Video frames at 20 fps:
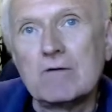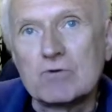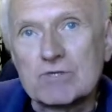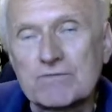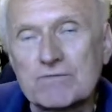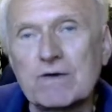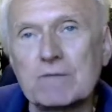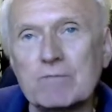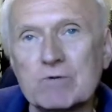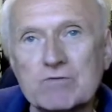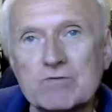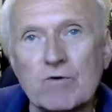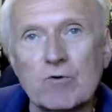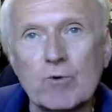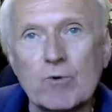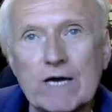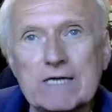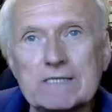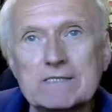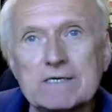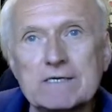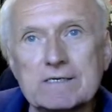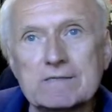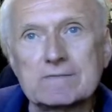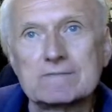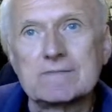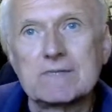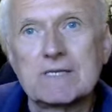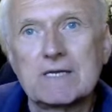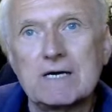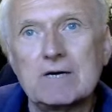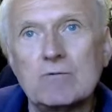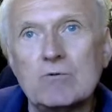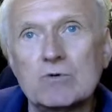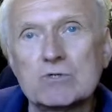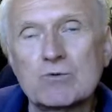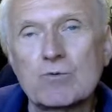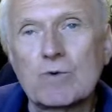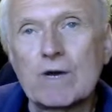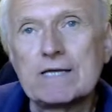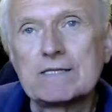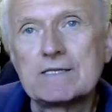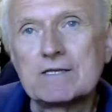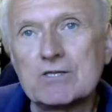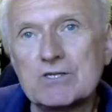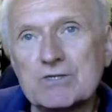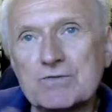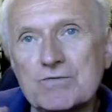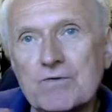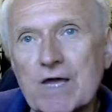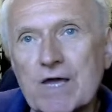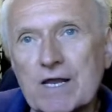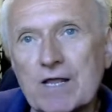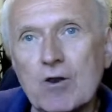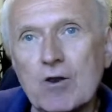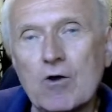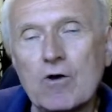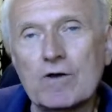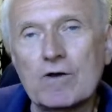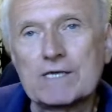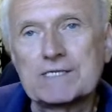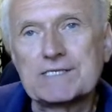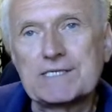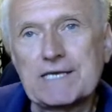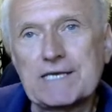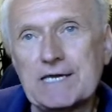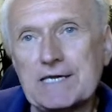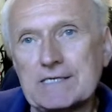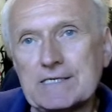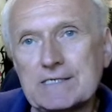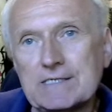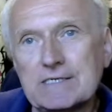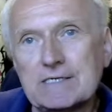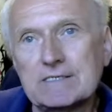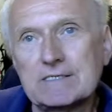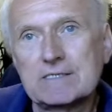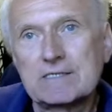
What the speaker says: was famous for writing. I was writing these very long essays. I